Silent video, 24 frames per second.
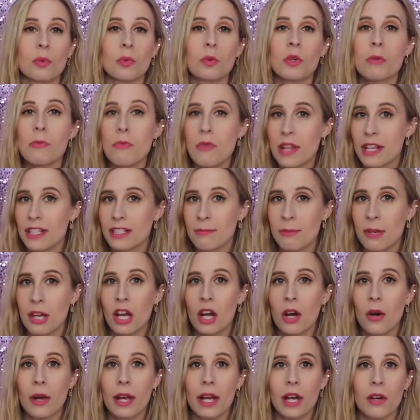a rumor that's been
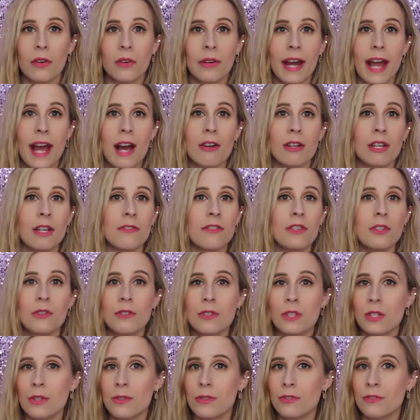going around. If you
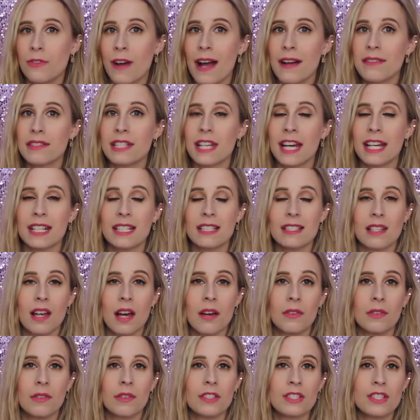use 5 seconds
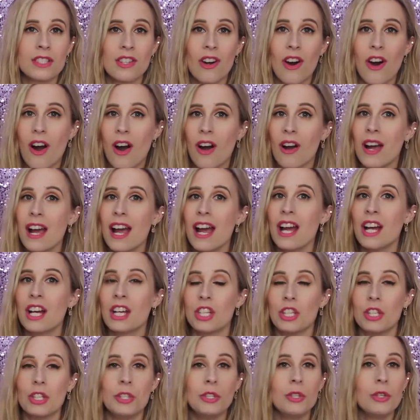of the song,
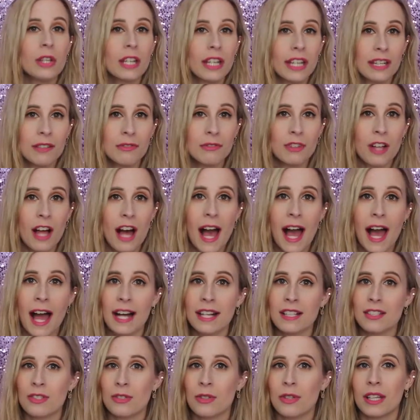you could get
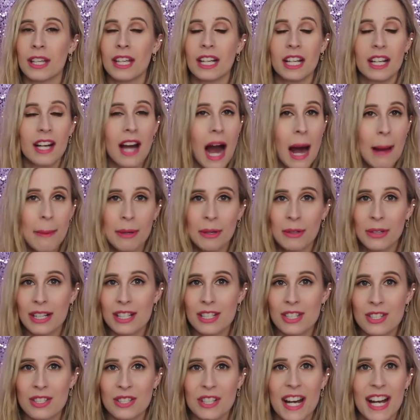flagged, you could get a
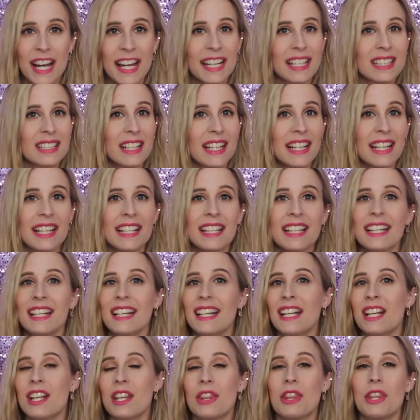copyright strike. Like,
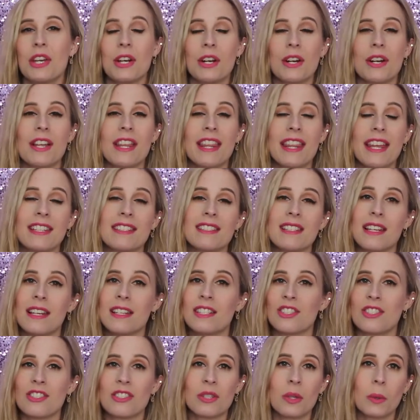
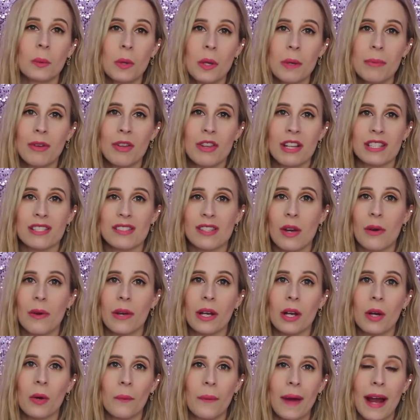it's just a rumor that's
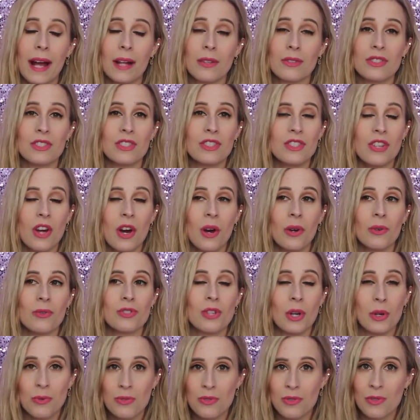going around, so
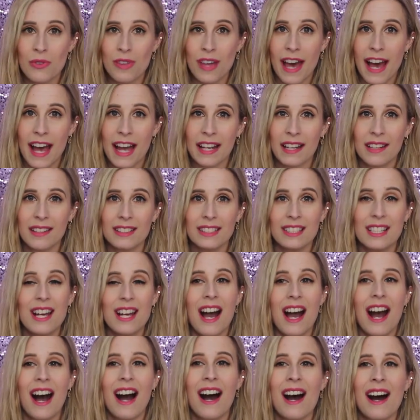don't do that.
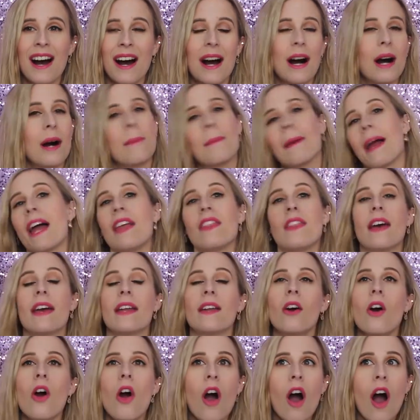And
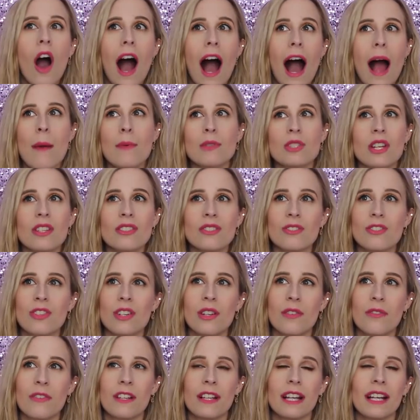then I was also
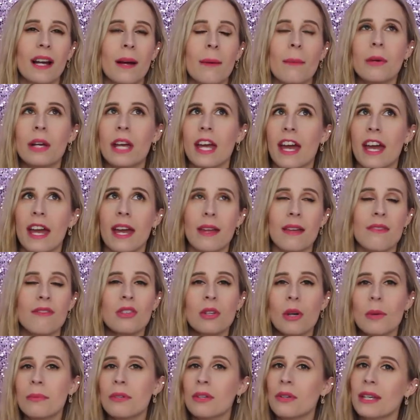starting to feel like I'm okay. Even
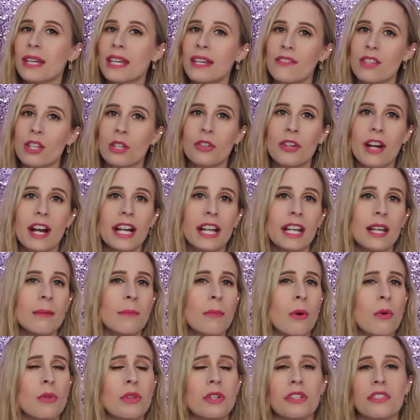though I'm giving credit in
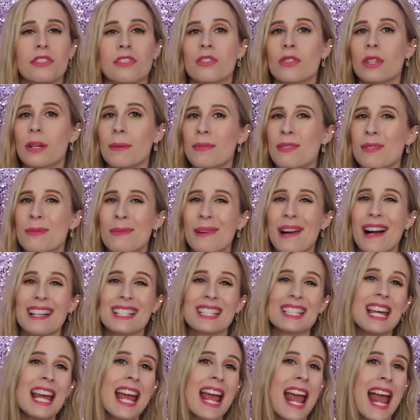both the description
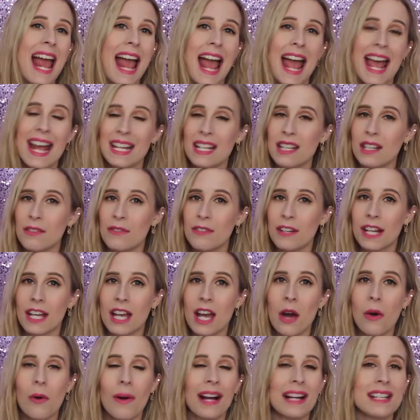box and in the
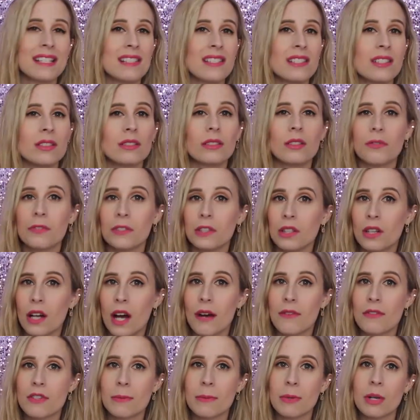video, I still don't feel
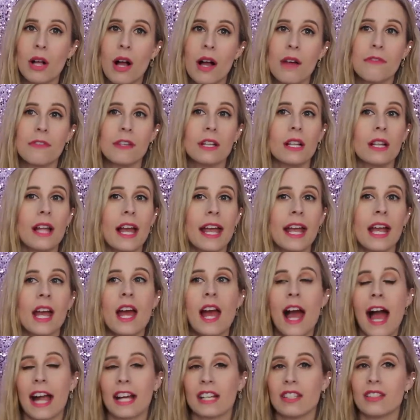comfortable. I feel like
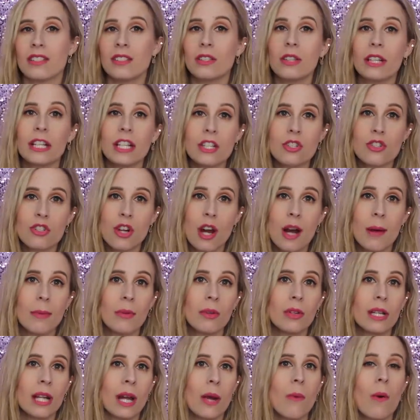I could still get in
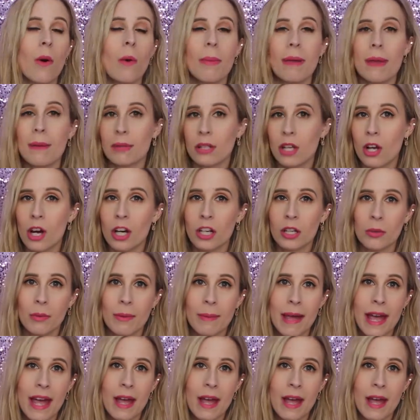trouble and I won't be able to argue